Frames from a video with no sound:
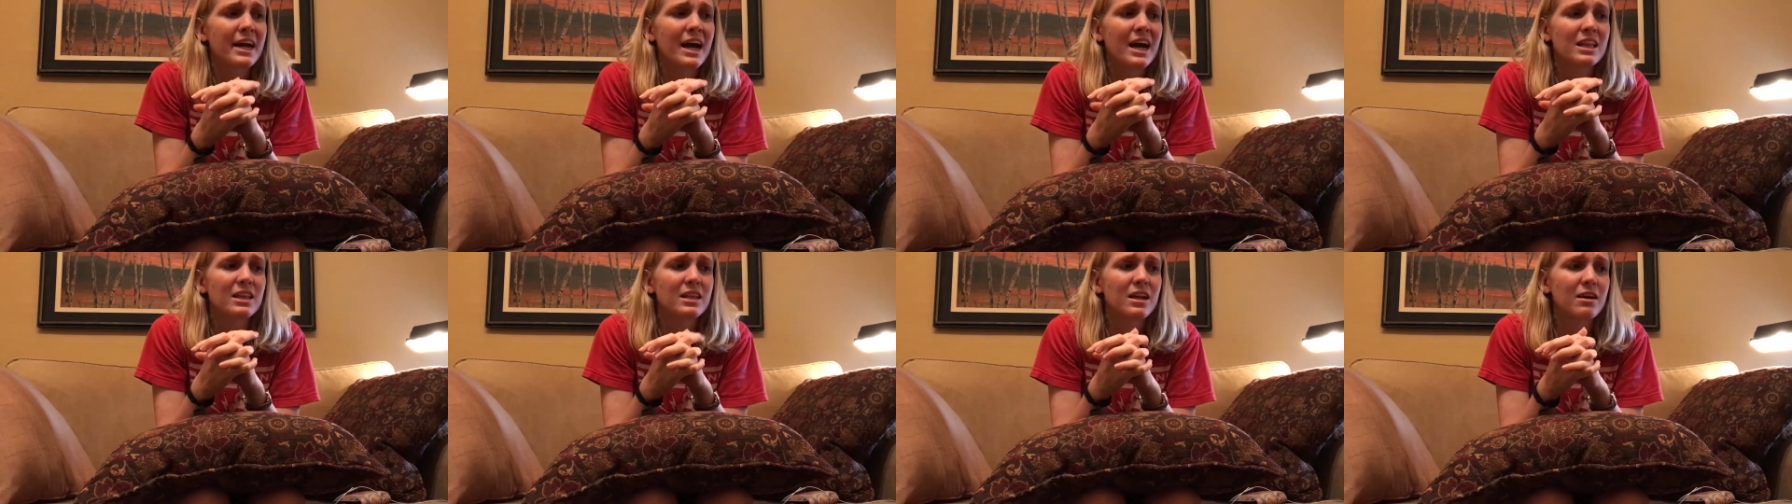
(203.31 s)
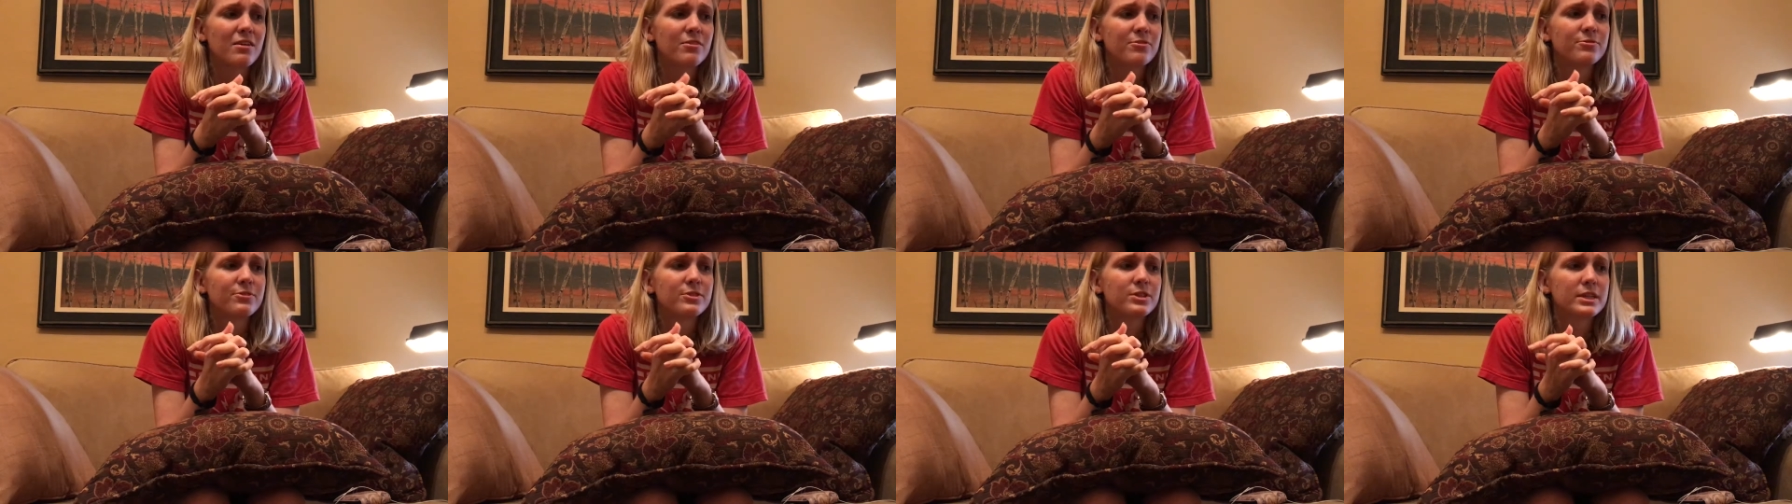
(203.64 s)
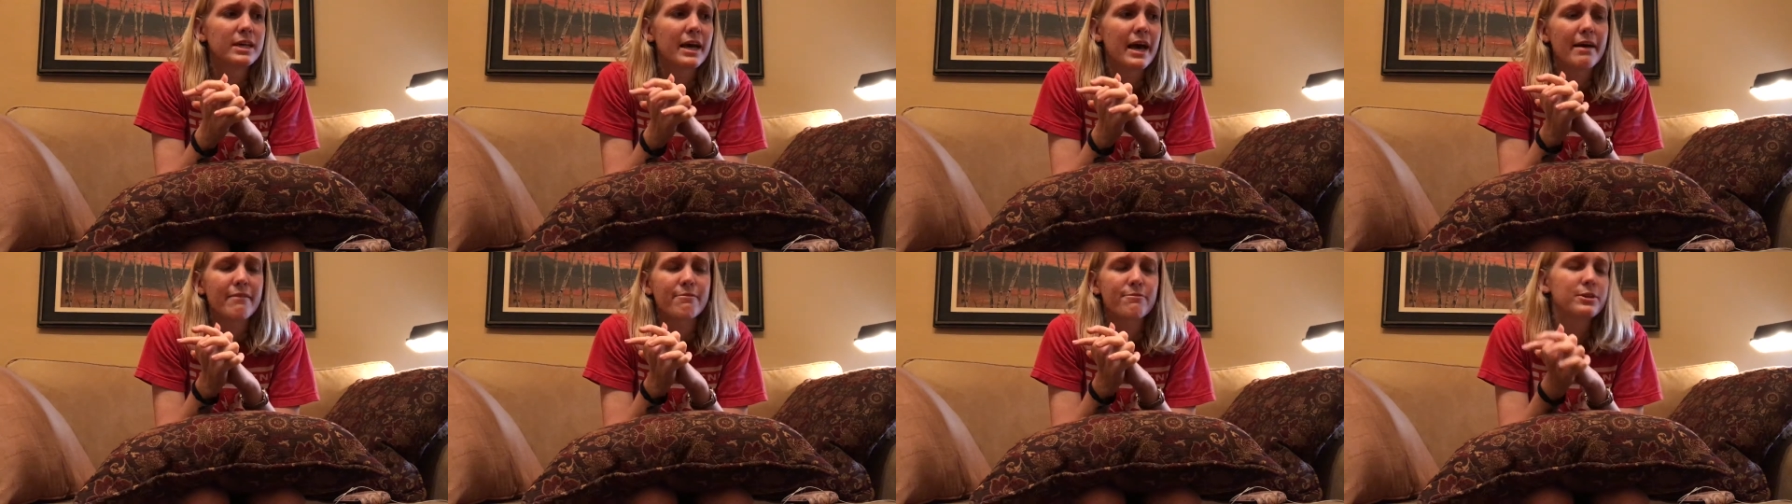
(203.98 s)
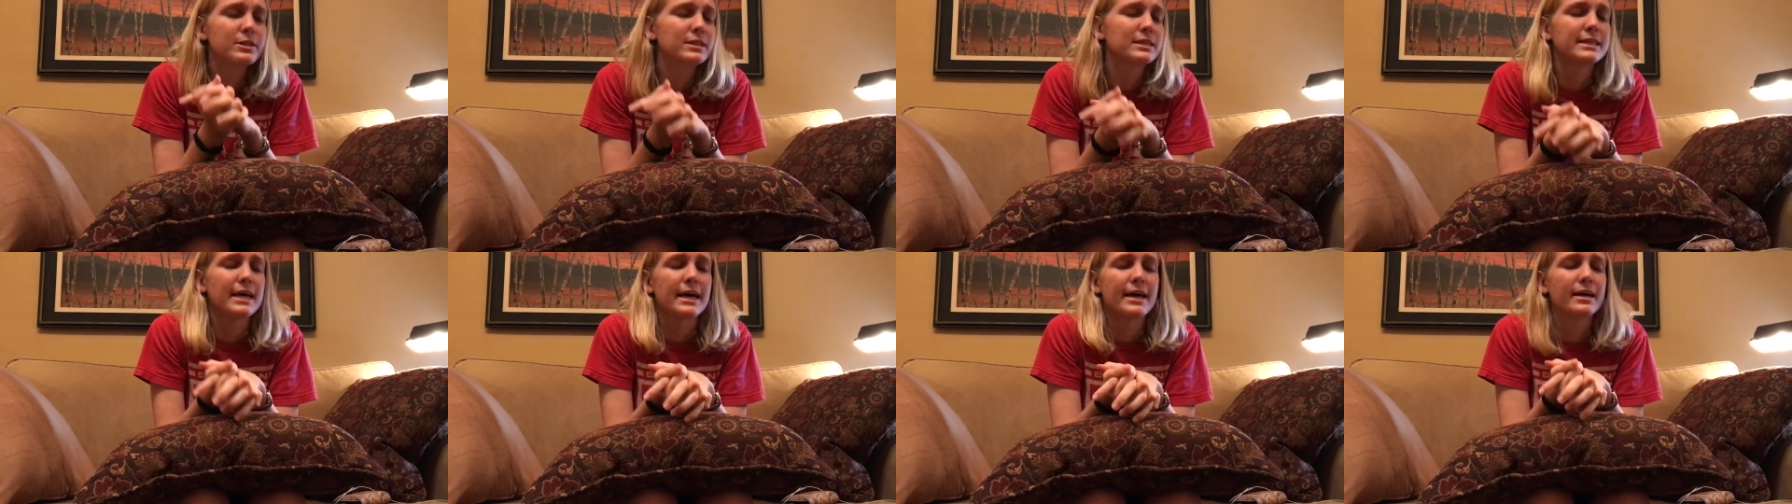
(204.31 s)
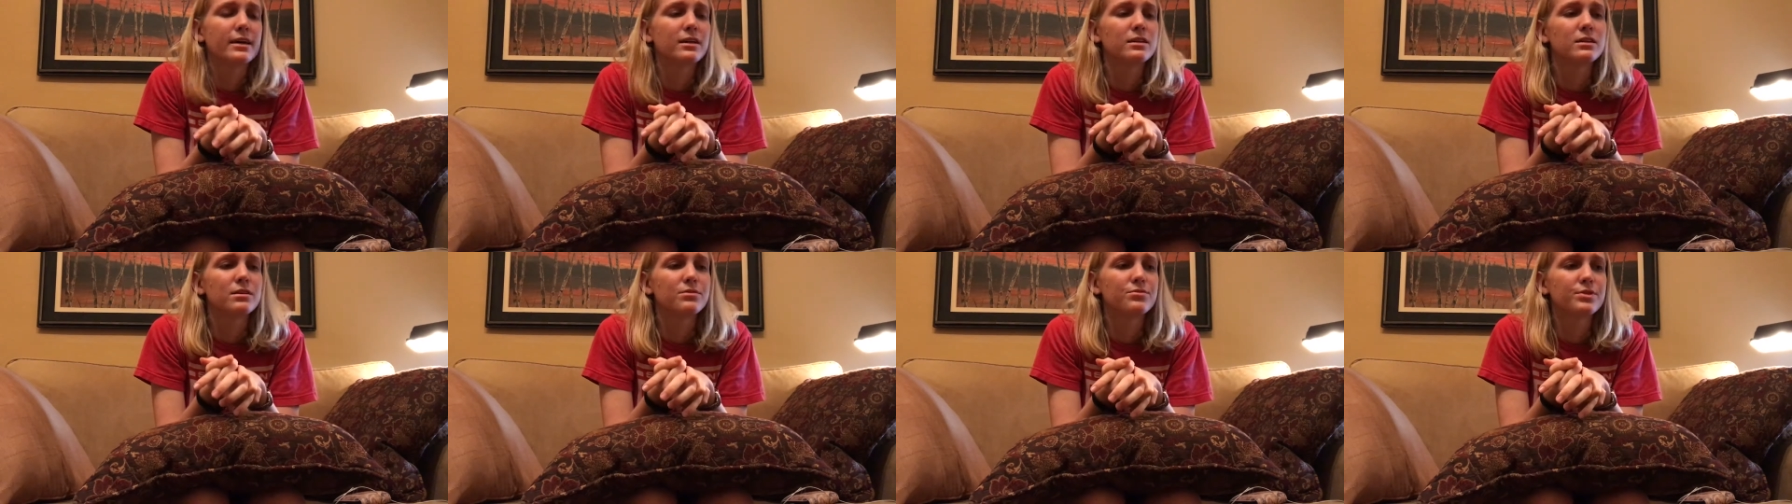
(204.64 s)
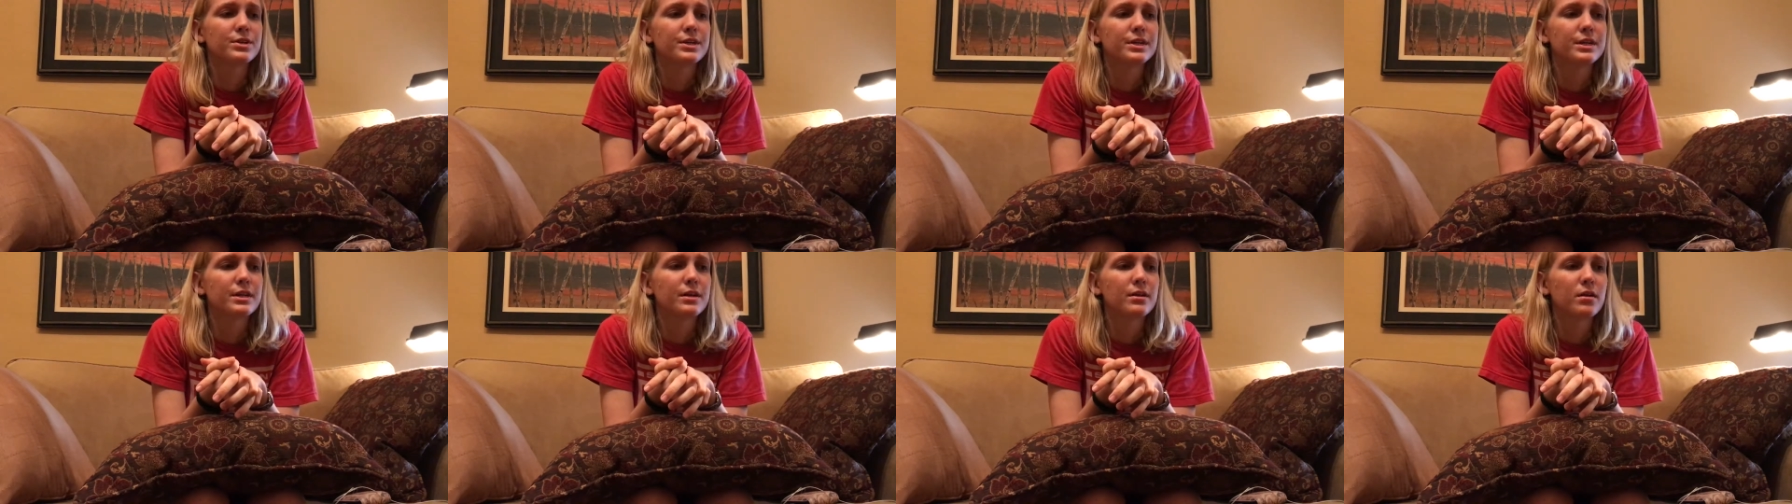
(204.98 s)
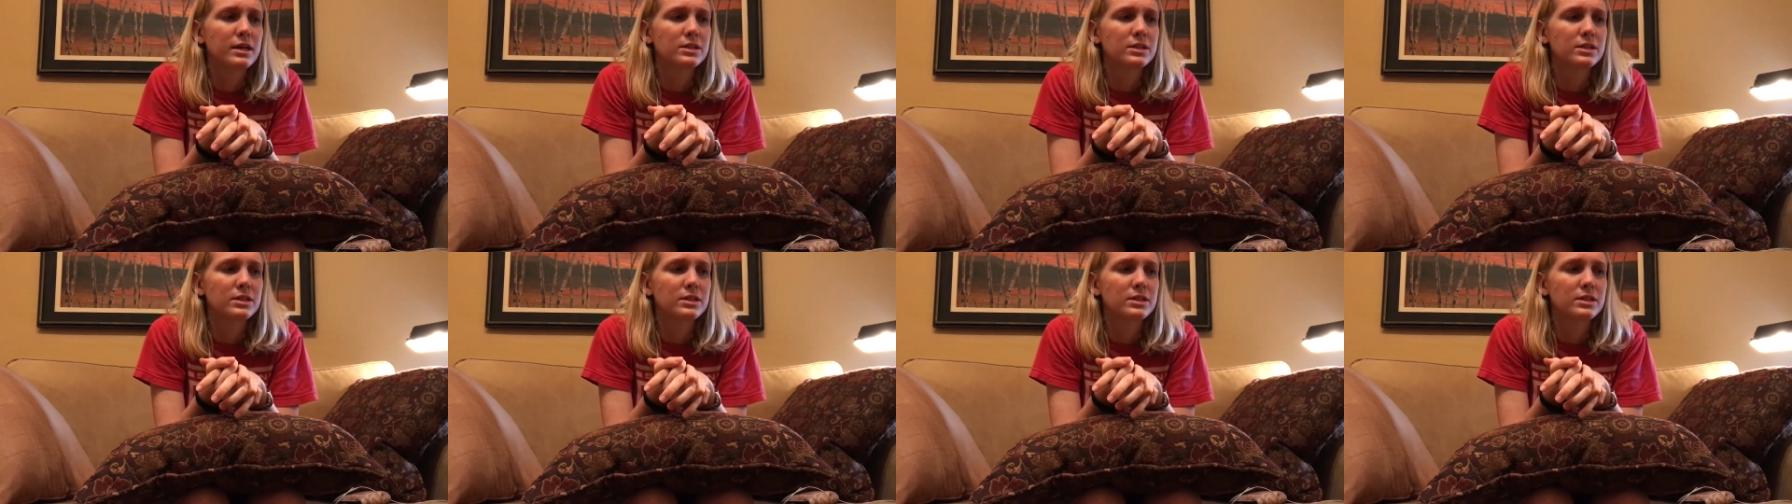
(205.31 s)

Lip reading: I loved every second of it.